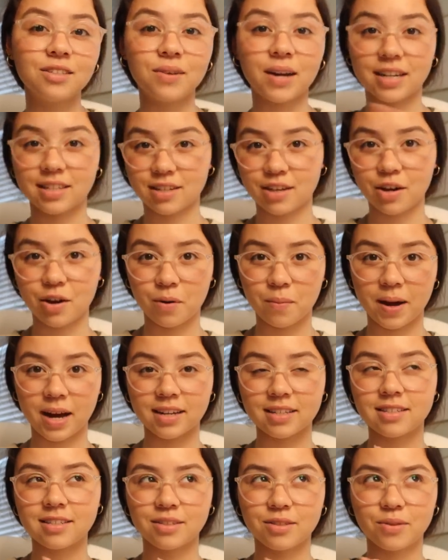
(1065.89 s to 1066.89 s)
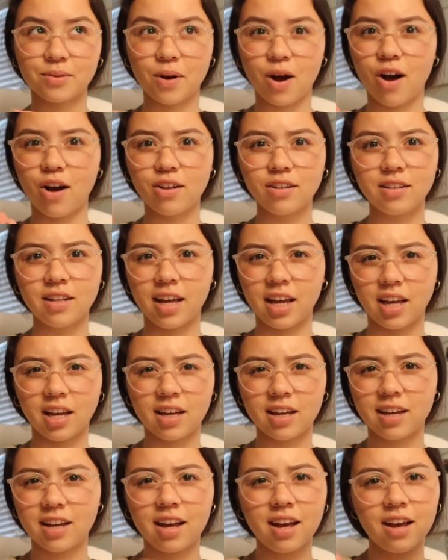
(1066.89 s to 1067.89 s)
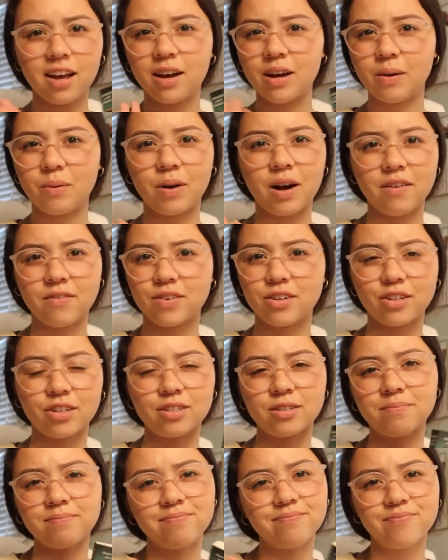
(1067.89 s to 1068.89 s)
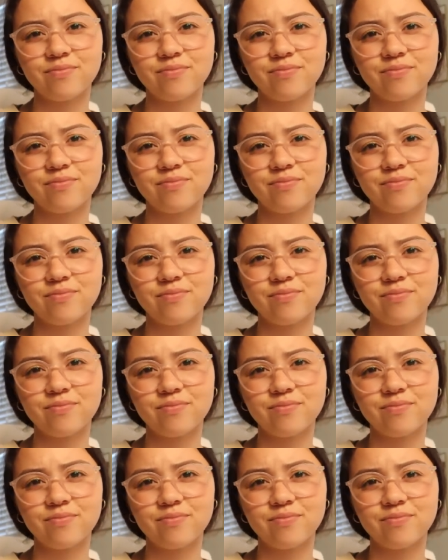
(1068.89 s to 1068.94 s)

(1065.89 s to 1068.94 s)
You guys can go back to, I'll link whatever